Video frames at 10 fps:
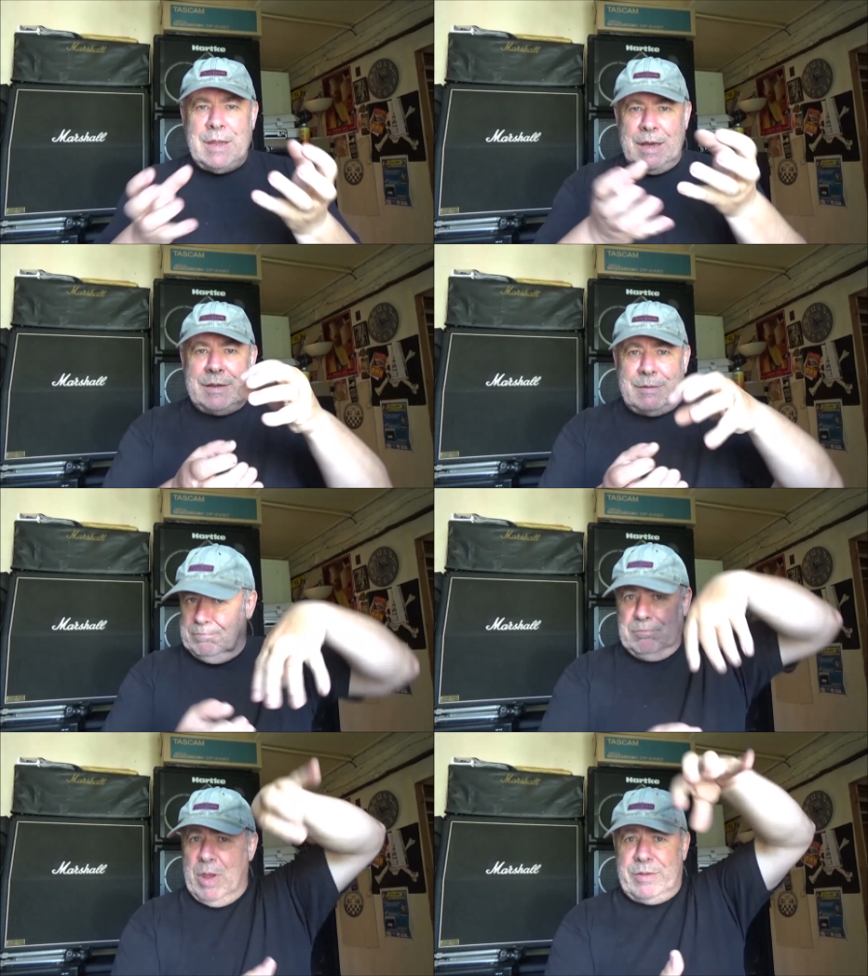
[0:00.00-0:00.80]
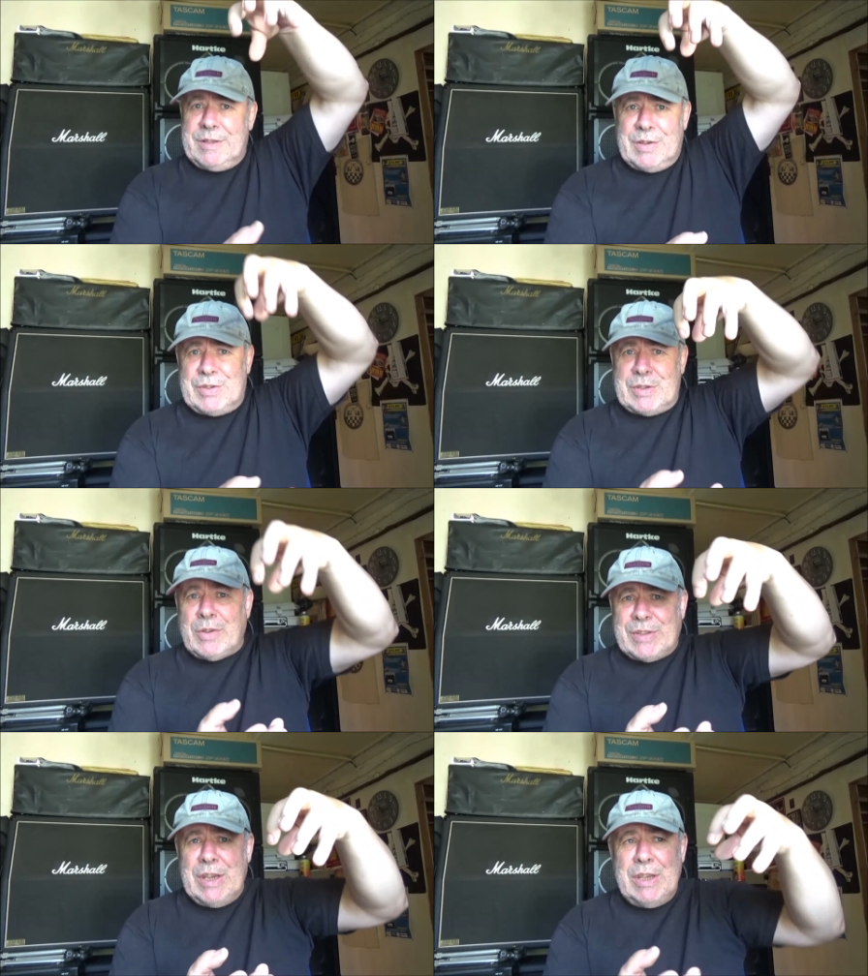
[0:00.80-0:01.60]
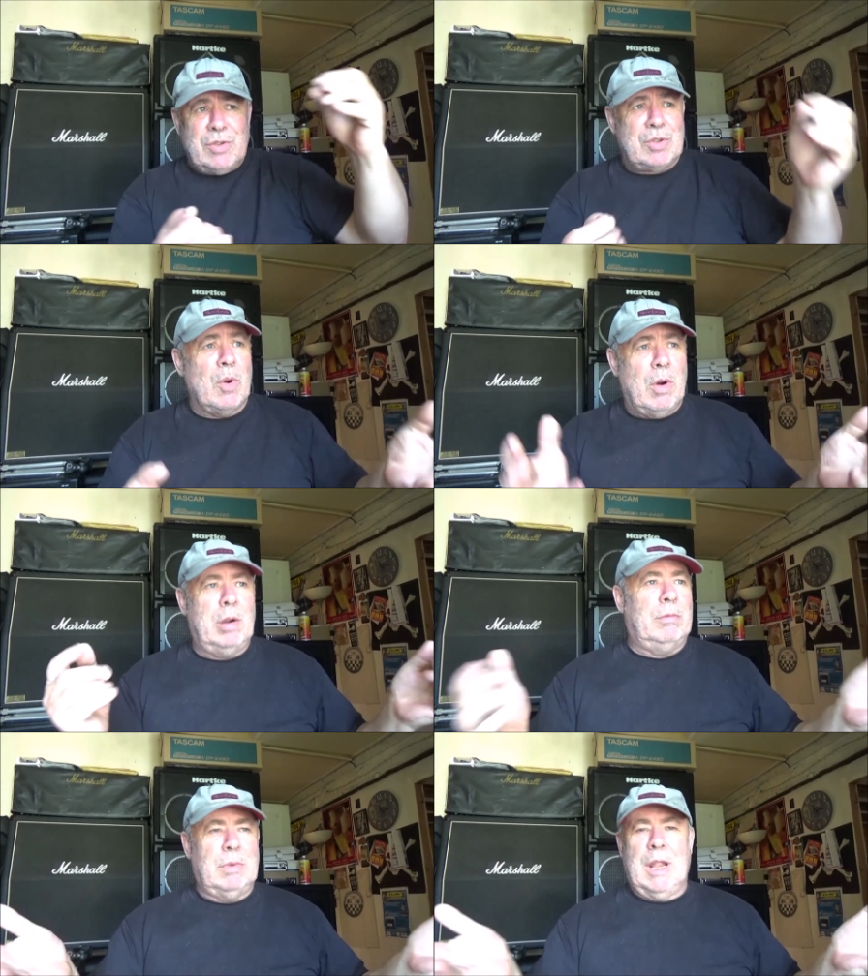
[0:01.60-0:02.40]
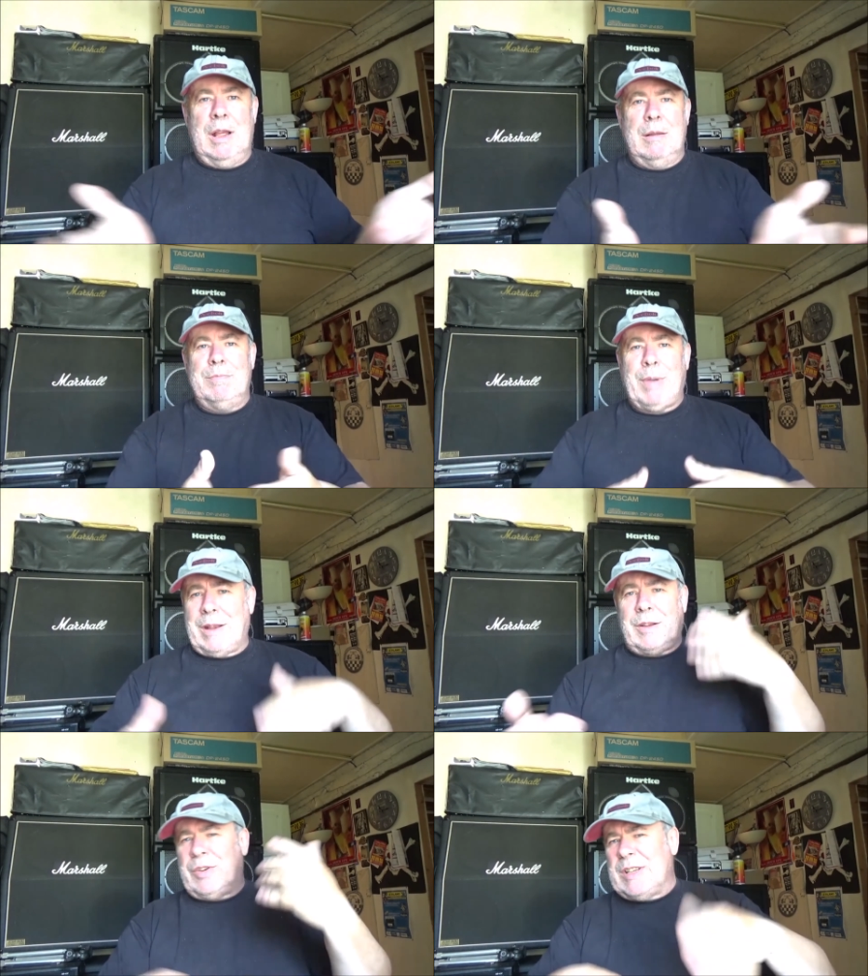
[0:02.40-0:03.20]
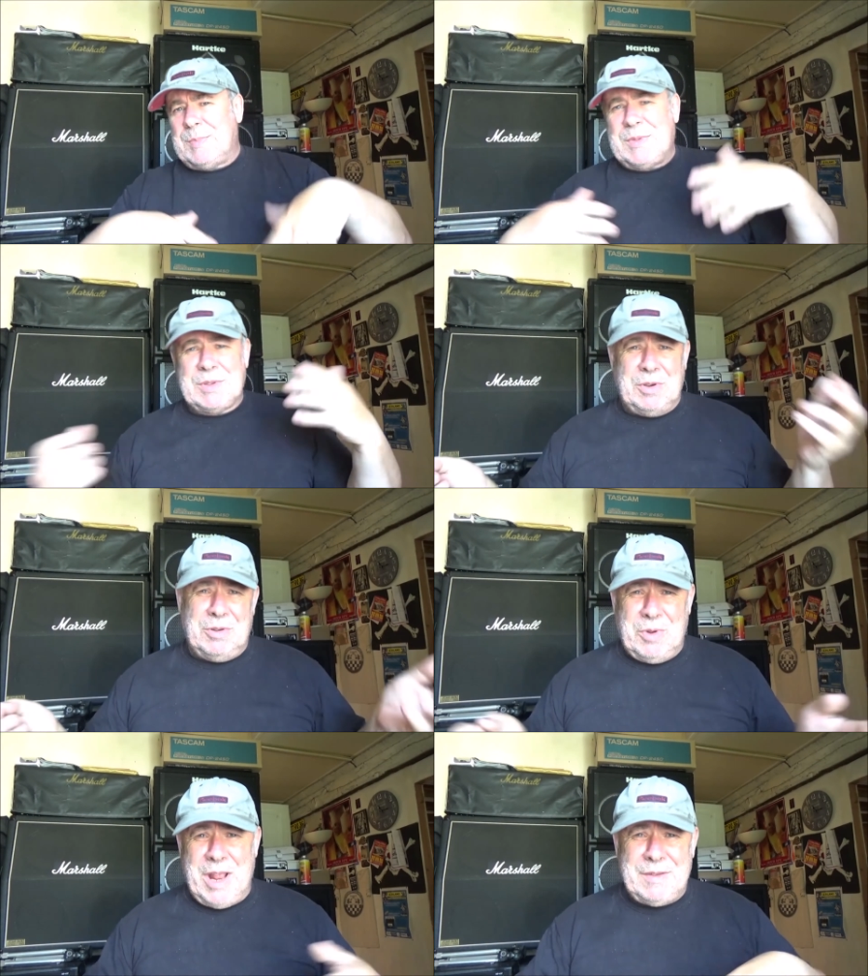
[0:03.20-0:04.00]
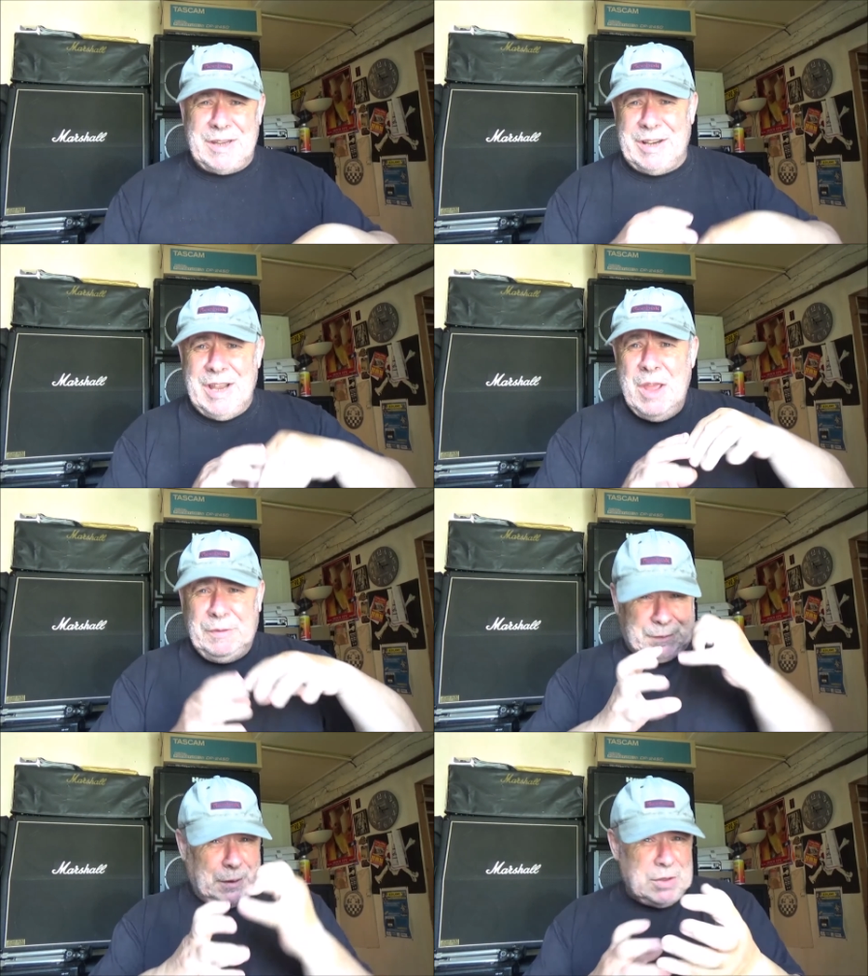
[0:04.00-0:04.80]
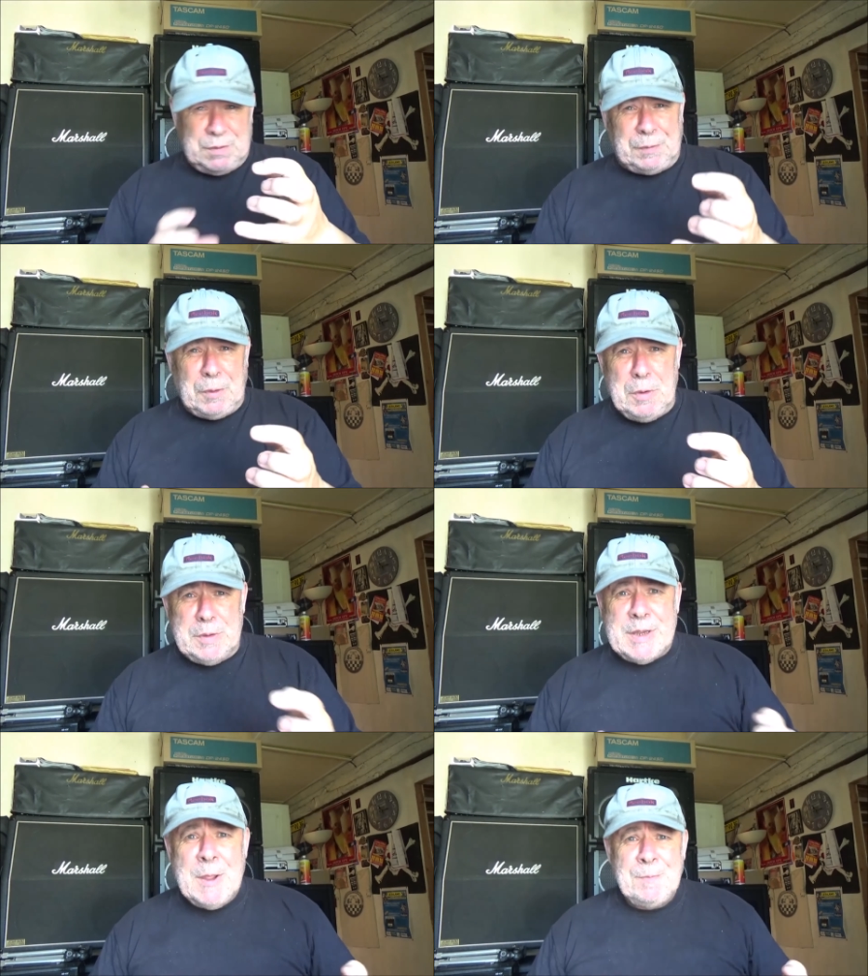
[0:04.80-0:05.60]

this, whether it's a sausage or a pair of crisps or whatever, fresh fruit,